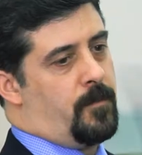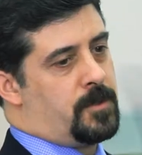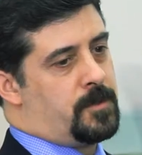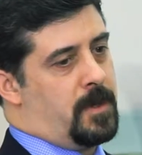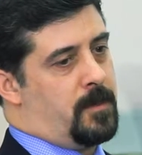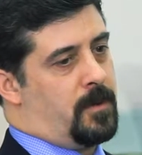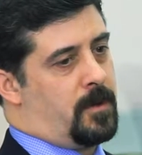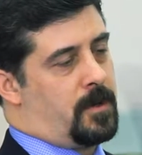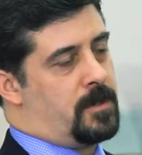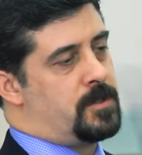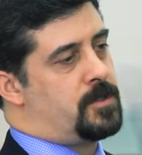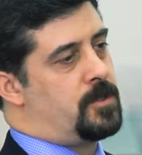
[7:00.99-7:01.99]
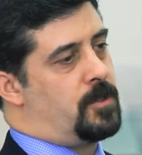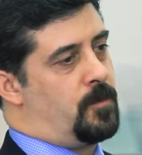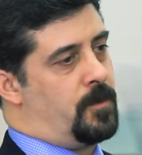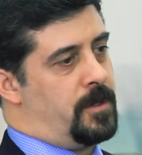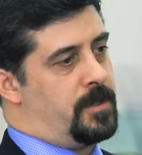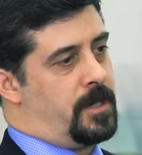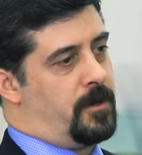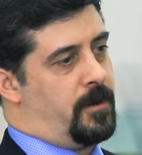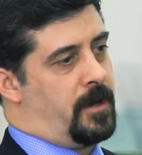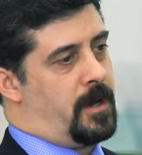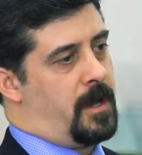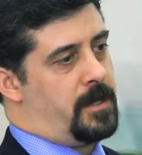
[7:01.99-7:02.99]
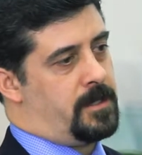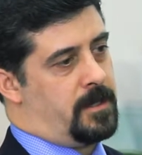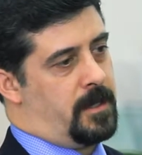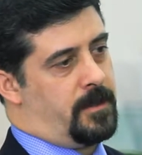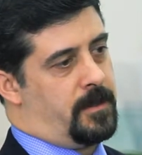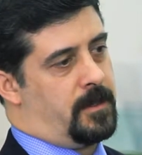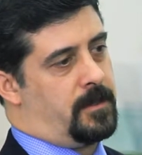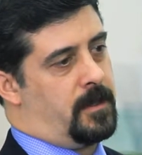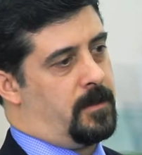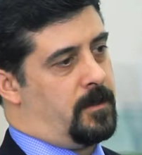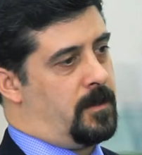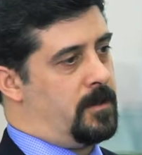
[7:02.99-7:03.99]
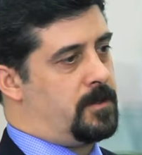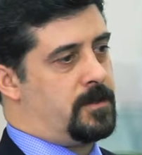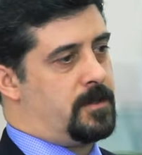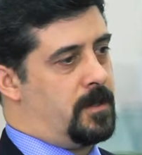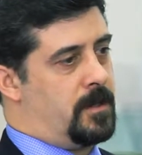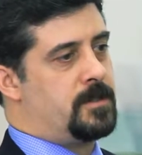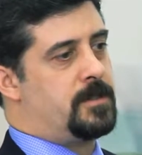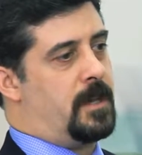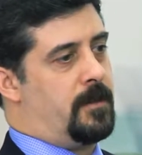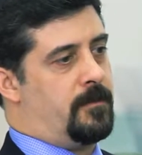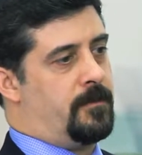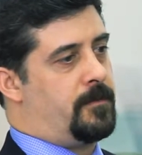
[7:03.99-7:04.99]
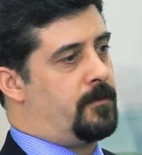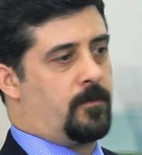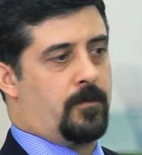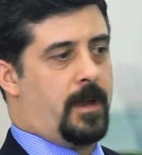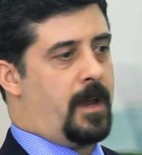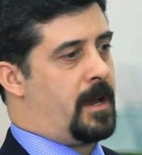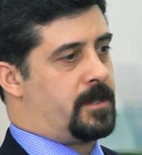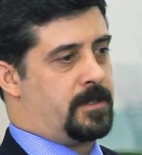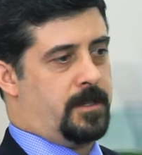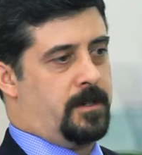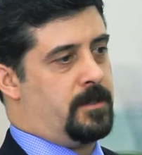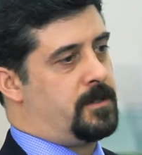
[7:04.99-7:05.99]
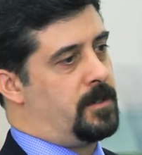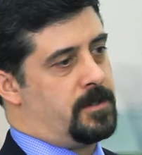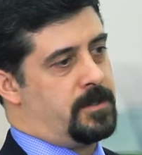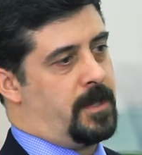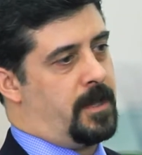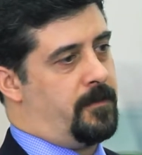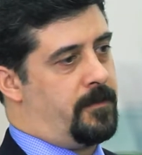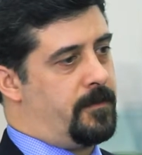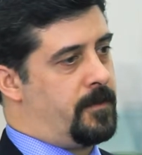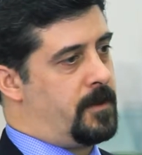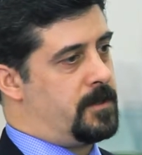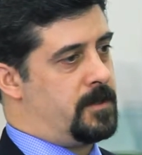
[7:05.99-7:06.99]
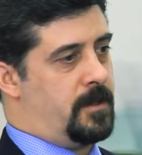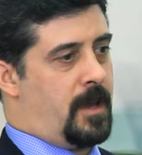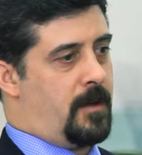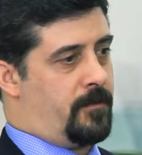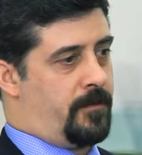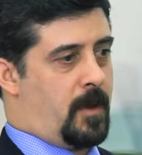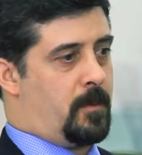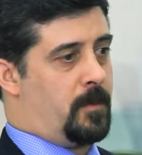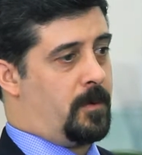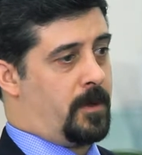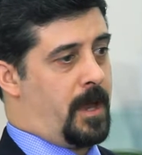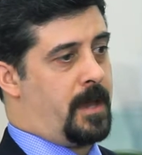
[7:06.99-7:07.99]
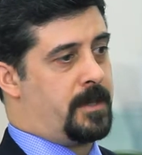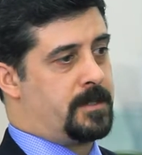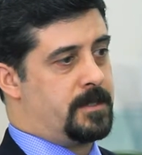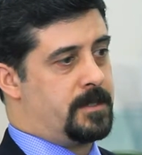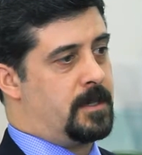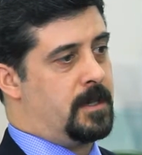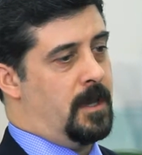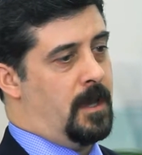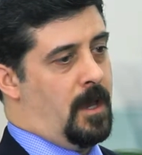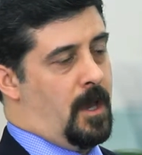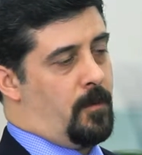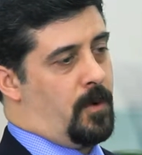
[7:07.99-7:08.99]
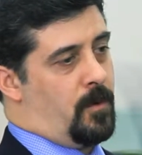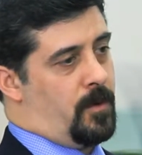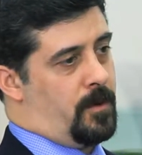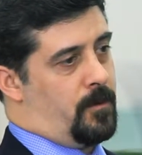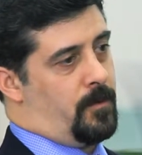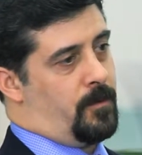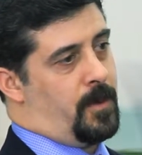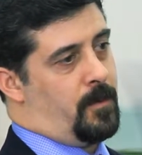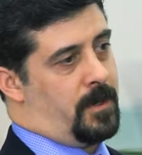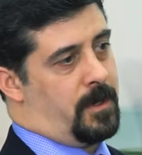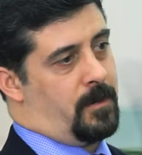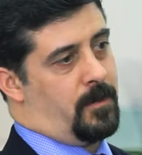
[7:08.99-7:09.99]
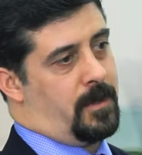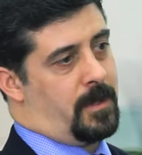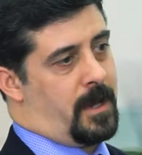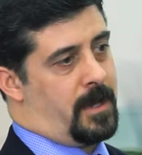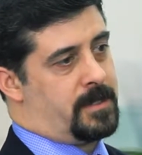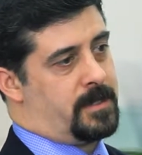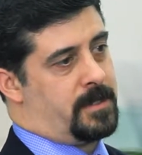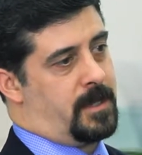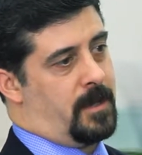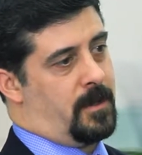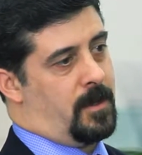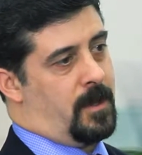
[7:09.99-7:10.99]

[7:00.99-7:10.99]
most people are concerned when you're generating hydrogen. They think that it's an unsafe reaction, it's unsafe because you got flammable gases. But what people need to realize is that